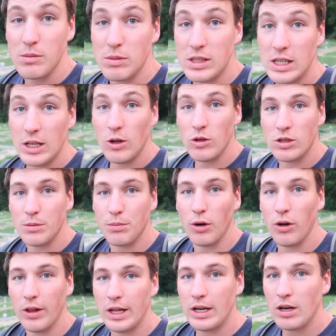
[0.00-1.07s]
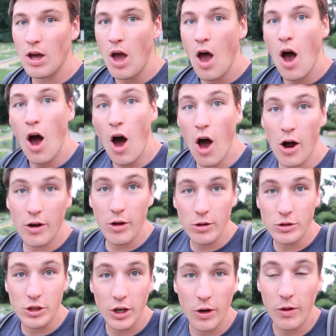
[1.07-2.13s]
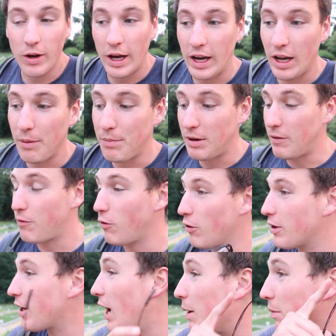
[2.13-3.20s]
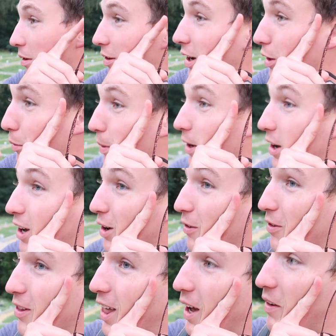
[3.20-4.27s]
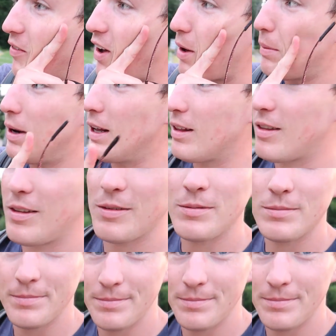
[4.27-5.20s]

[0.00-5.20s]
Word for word: the mosquitoes in Poland are no joke. I got bit four times already. We've been out here for like five minutes.